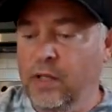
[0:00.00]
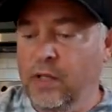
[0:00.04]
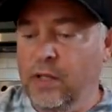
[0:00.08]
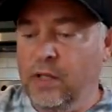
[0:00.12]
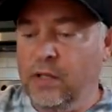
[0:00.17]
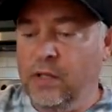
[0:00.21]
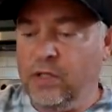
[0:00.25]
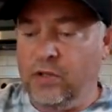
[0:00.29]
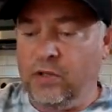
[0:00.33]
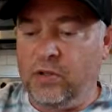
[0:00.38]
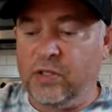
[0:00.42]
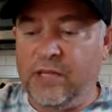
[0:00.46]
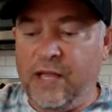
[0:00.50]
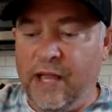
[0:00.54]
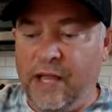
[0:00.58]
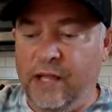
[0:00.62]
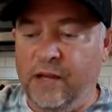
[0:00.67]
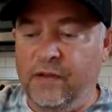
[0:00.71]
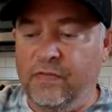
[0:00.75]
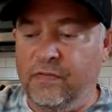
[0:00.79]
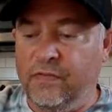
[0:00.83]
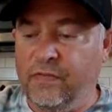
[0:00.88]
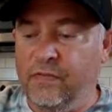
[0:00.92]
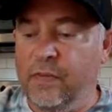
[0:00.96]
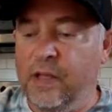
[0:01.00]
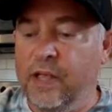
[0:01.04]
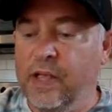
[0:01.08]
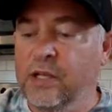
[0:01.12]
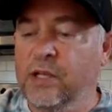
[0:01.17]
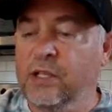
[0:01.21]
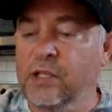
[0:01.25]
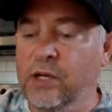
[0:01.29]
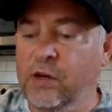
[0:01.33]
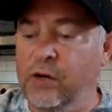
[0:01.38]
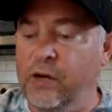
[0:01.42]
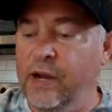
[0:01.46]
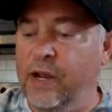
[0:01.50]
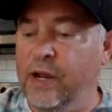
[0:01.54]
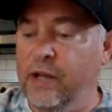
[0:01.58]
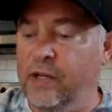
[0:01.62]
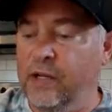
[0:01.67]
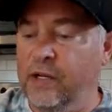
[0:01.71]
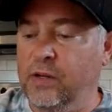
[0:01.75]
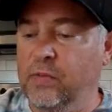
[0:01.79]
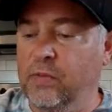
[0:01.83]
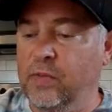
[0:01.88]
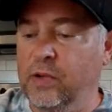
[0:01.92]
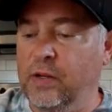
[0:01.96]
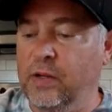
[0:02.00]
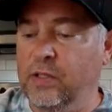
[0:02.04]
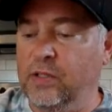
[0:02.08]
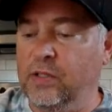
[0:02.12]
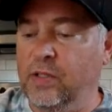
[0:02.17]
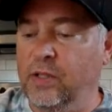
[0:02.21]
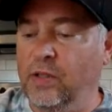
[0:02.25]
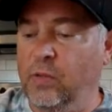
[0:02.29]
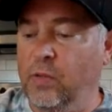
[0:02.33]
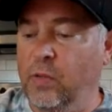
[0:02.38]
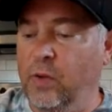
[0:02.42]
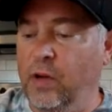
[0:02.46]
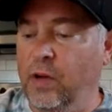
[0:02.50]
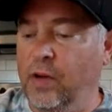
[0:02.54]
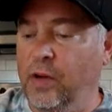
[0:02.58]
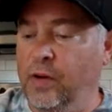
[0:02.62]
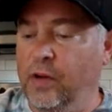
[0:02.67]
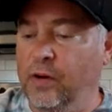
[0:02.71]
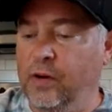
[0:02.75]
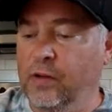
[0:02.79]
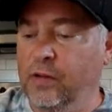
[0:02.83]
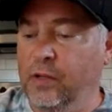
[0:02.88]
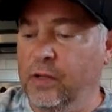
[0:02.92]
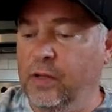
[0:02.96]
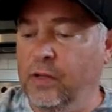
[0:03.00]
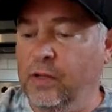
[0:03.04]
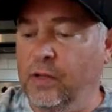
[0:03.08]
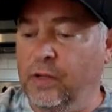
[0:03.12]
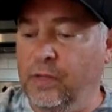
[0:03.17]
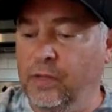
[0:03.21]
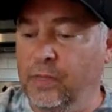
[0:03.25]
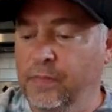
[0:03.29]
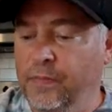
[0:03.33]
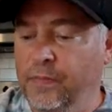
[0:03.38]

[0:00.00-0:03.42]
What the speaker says: so it's kind of integrated when it's in the water, you know.